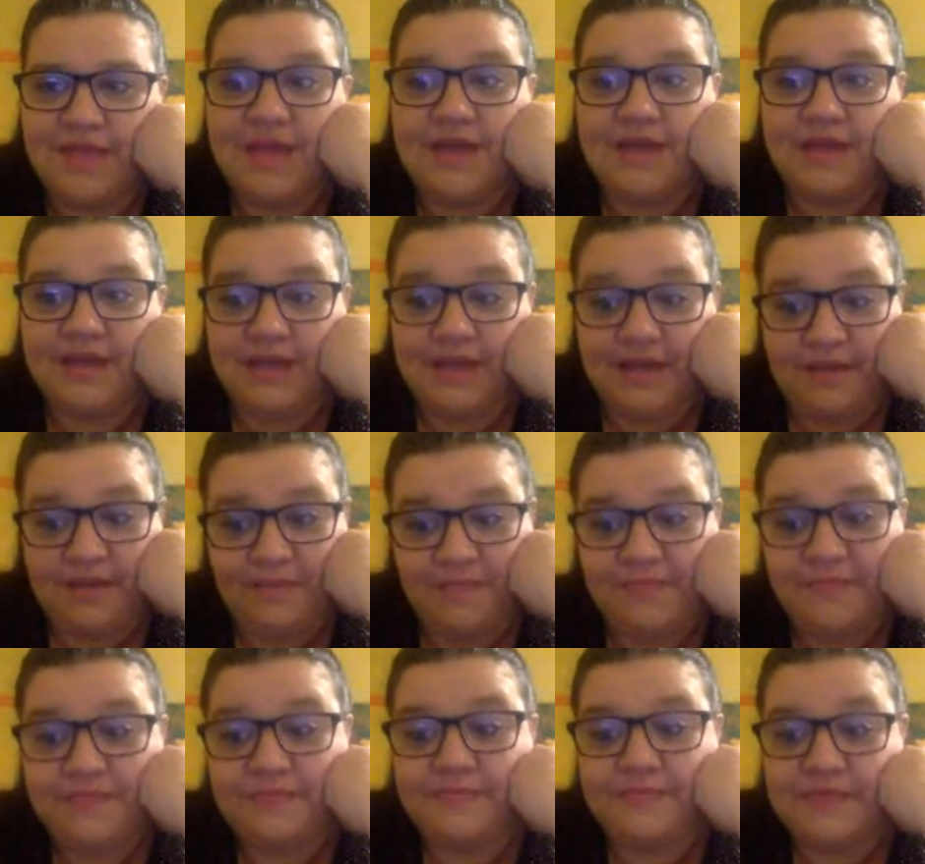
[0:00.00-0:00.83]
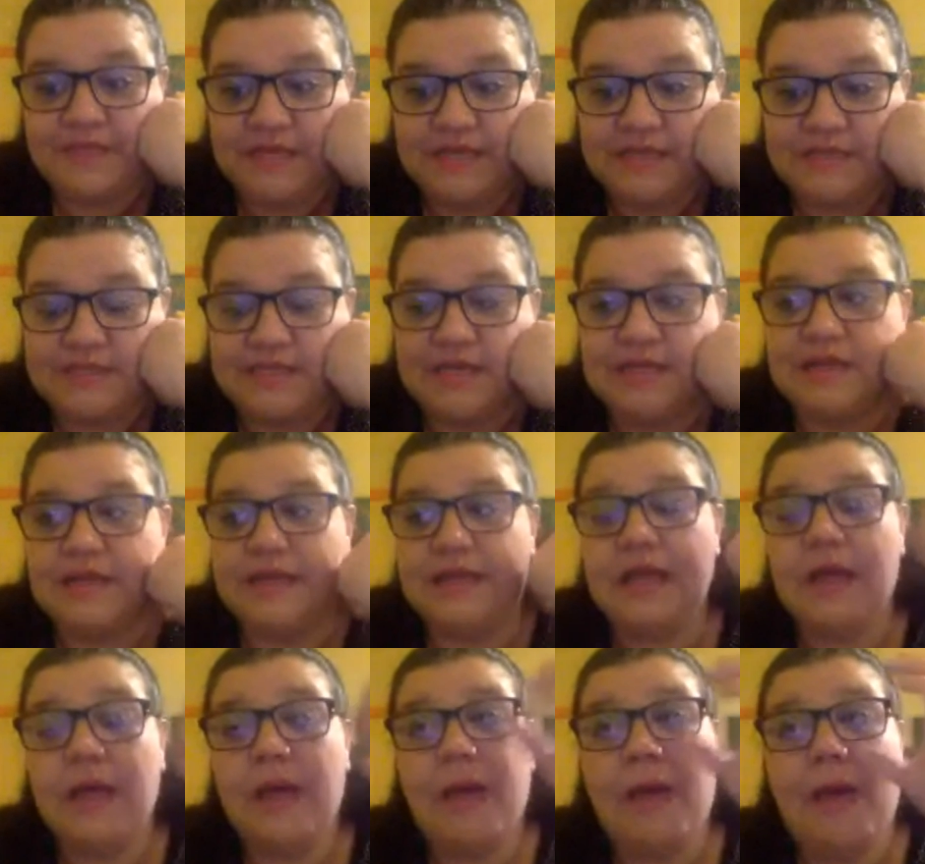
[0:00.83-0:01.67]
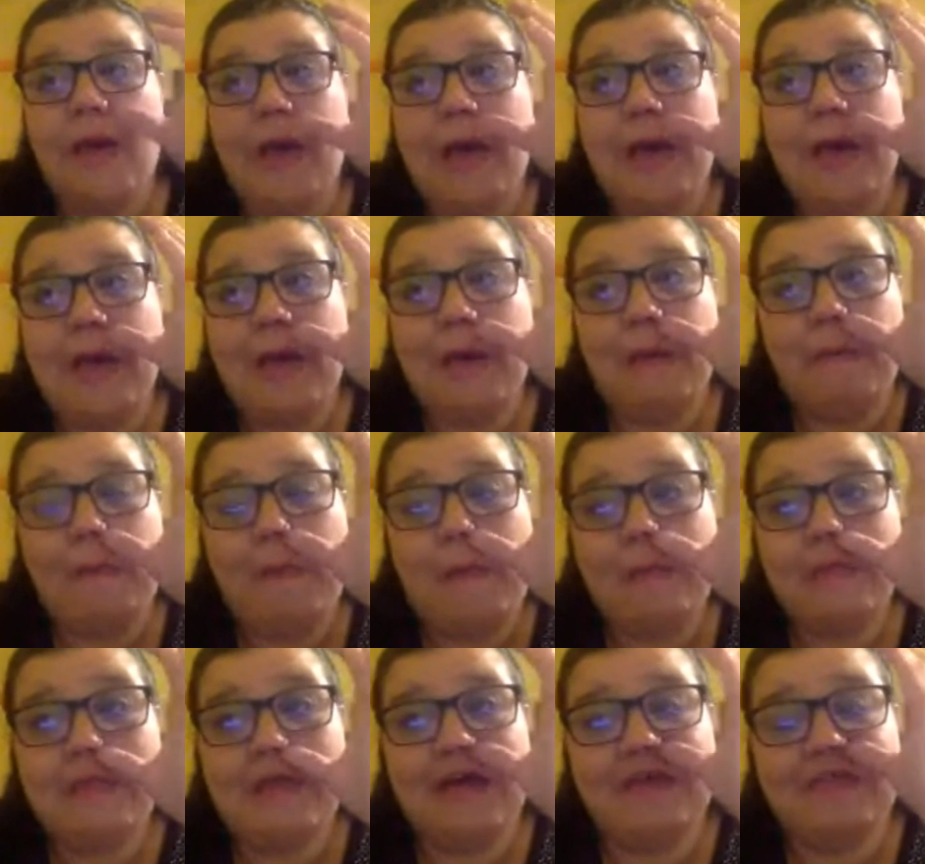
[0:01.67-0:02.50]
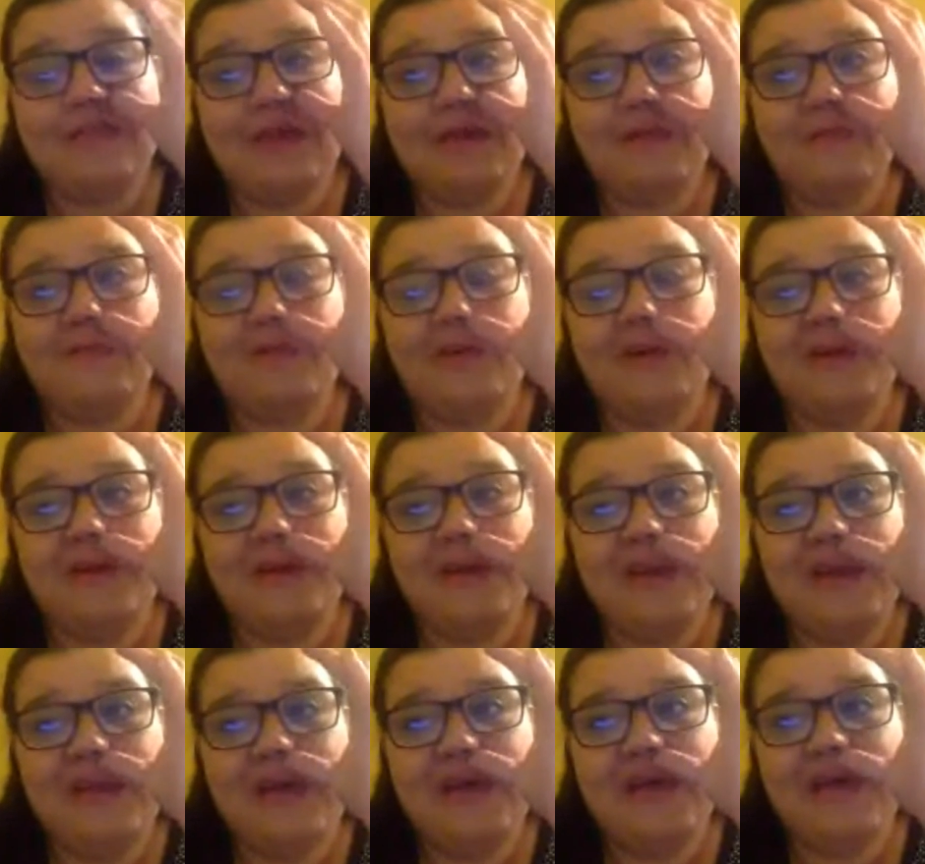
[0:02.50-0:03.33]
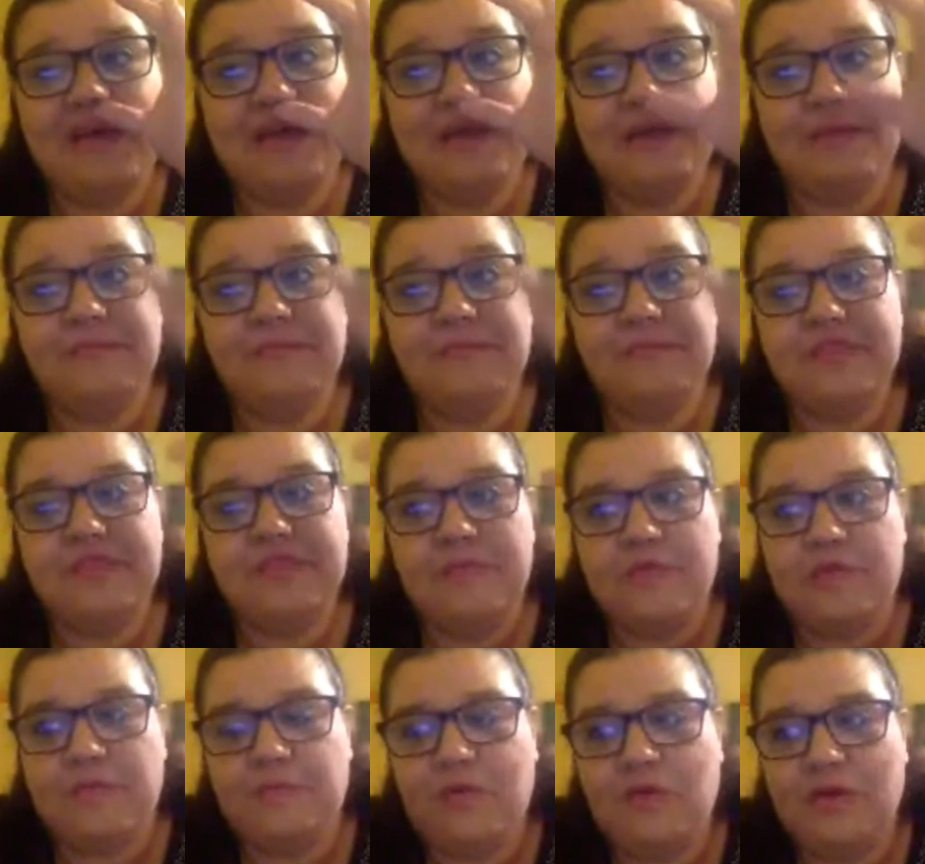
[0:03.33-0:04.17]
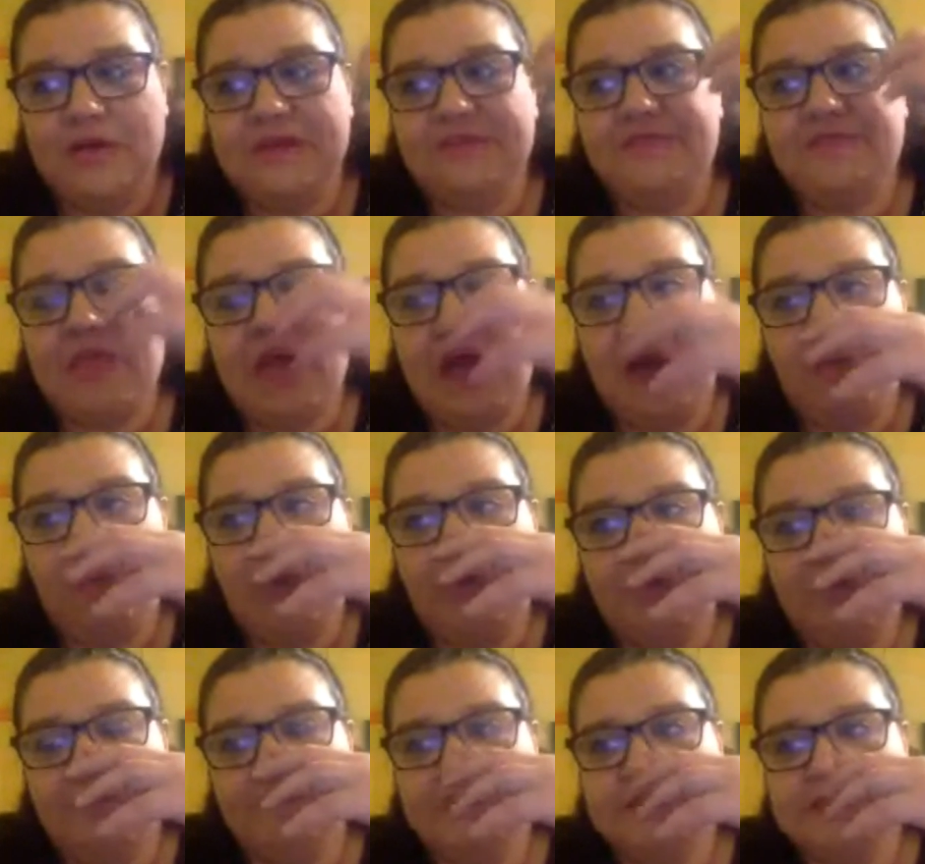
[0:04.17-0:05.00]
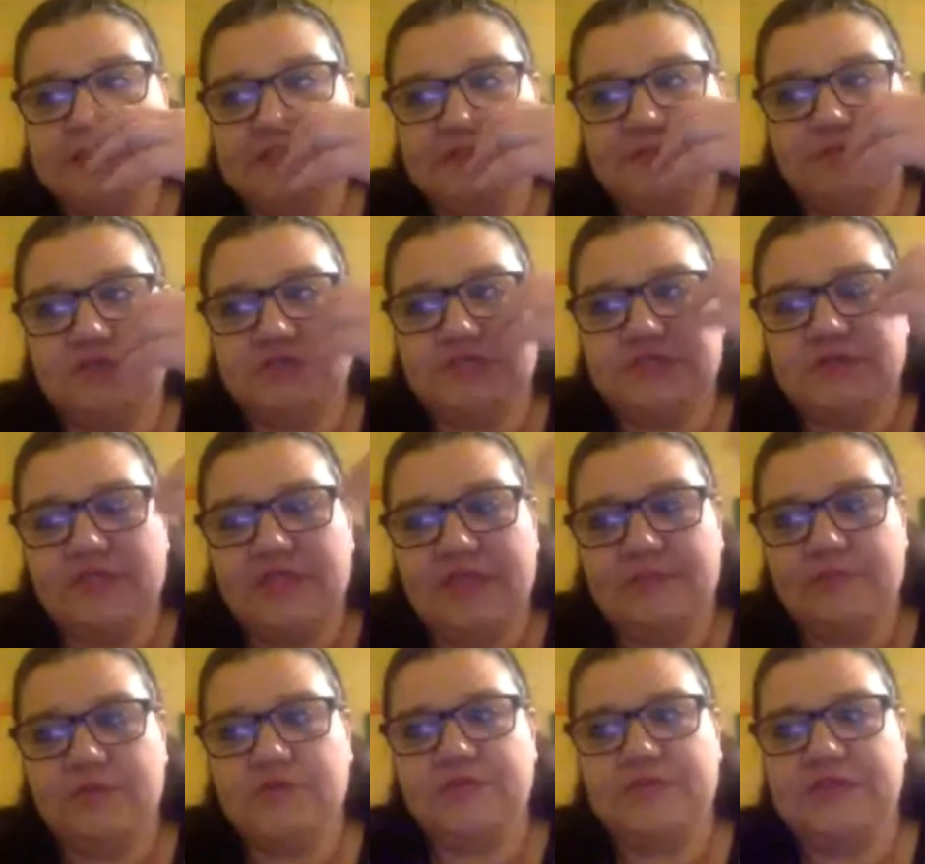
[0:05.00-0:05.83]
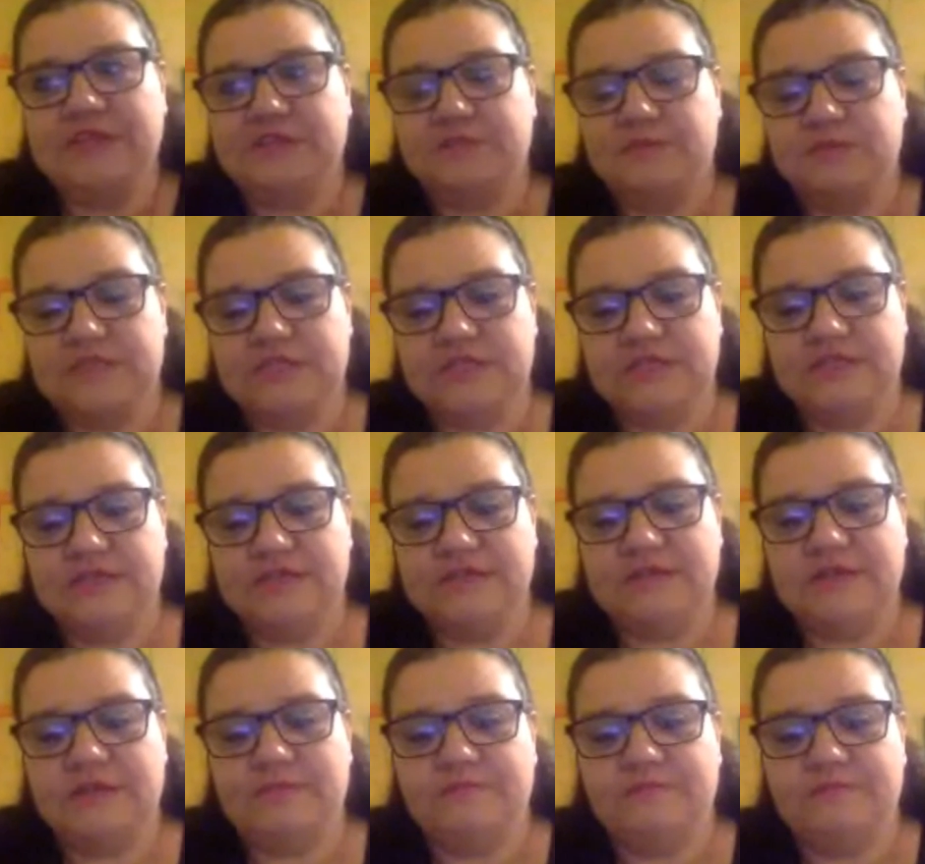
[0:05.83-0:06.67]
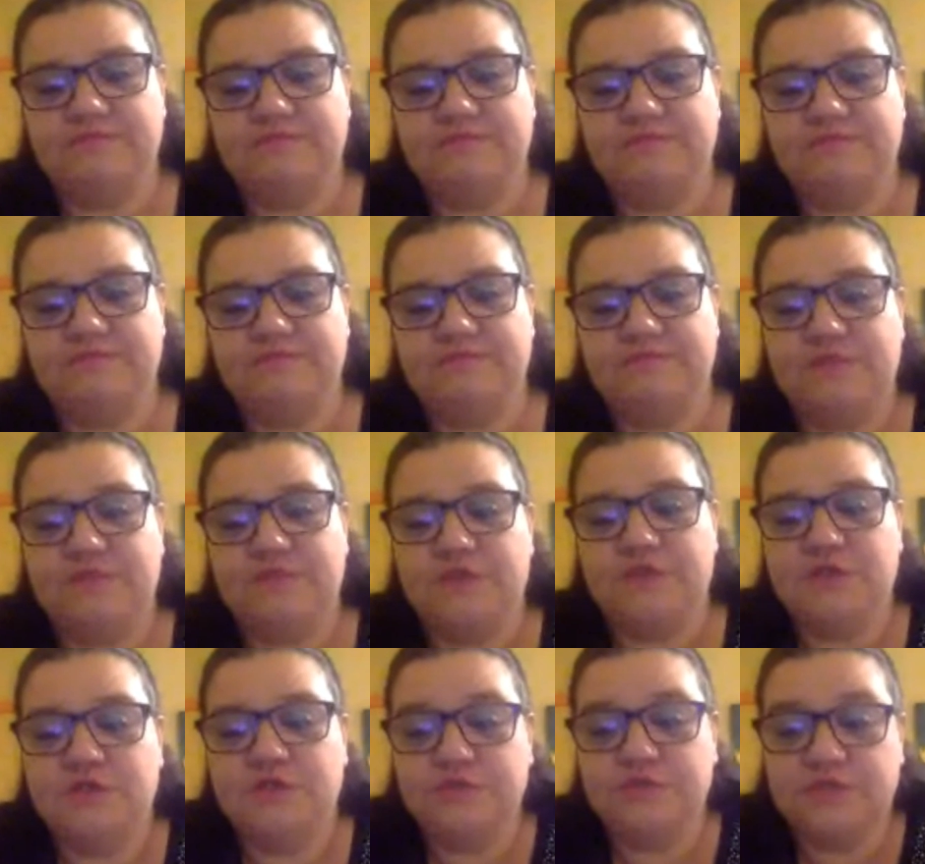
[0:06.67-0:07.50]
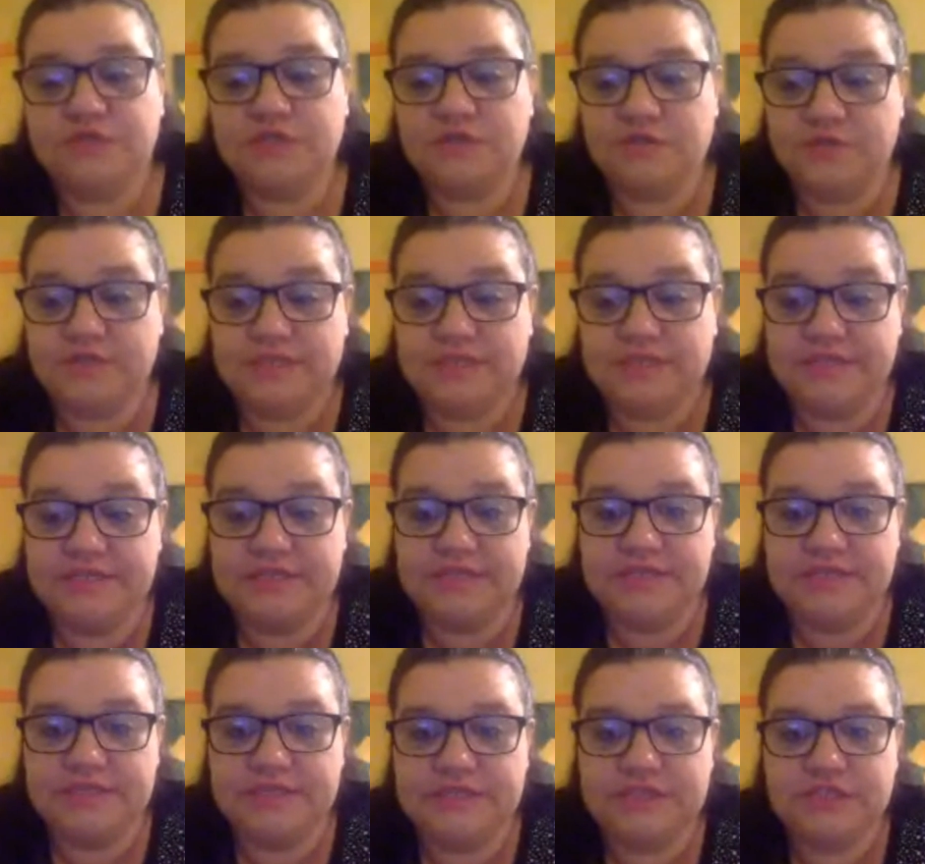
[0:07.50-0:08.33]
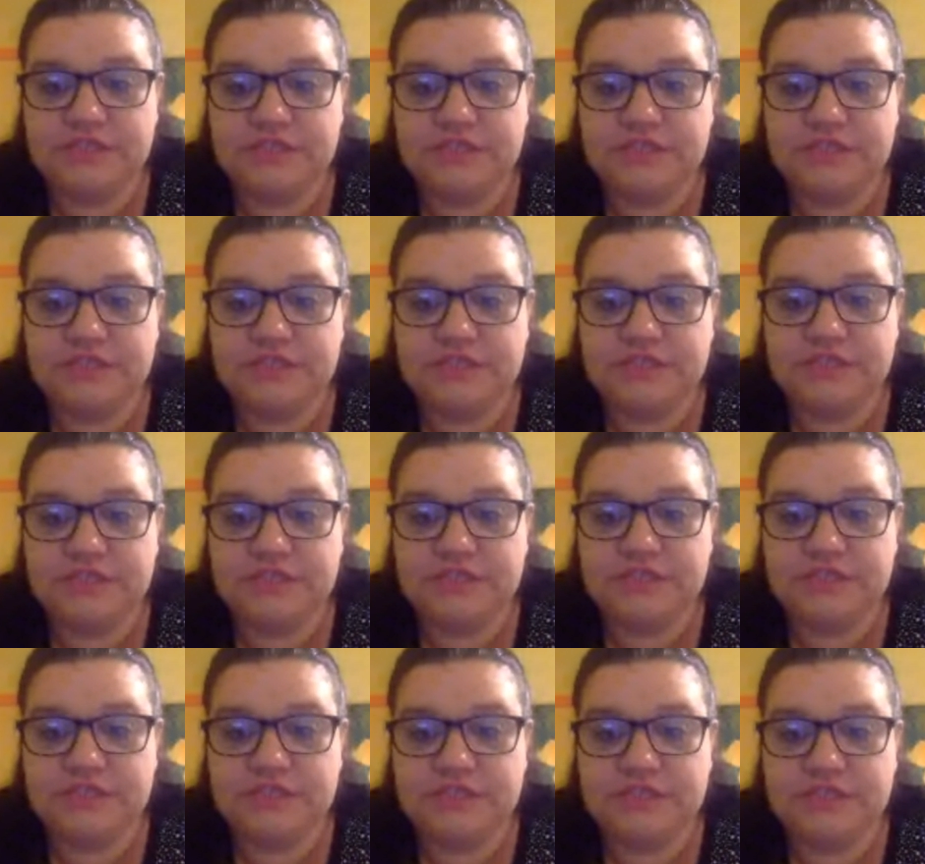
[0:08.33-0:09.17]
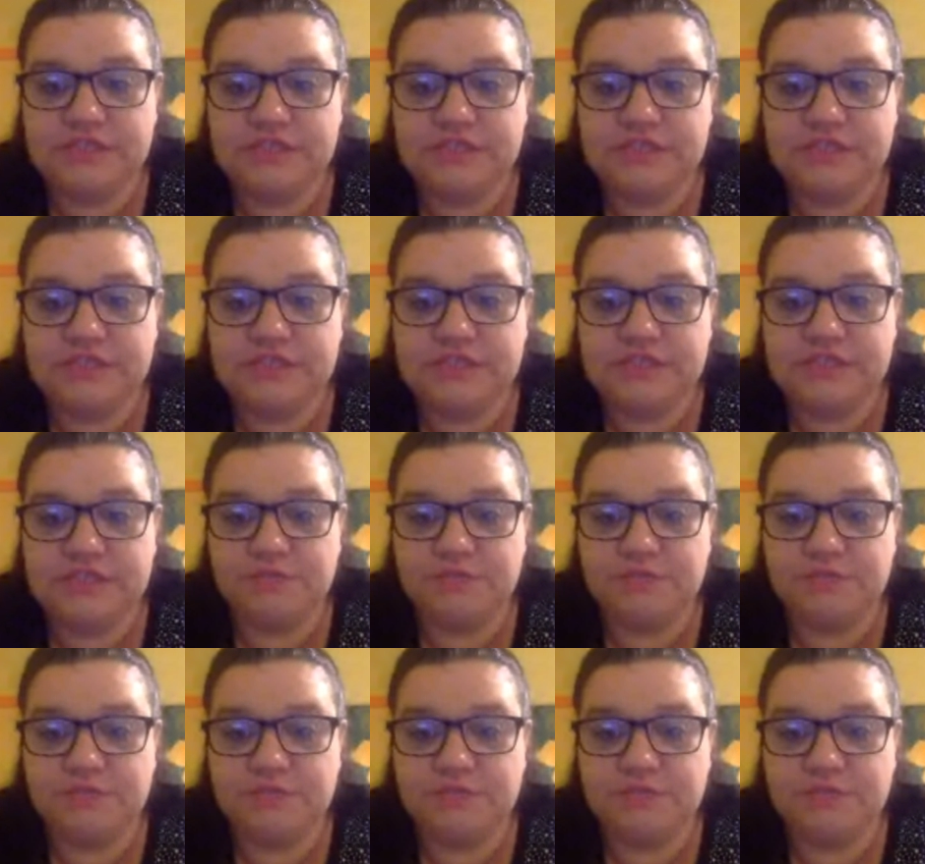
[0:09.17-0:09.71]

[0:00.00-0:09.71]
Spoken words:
Yeah, exactly. That one, the point of that one obviously was that this was a ludicrously small sample,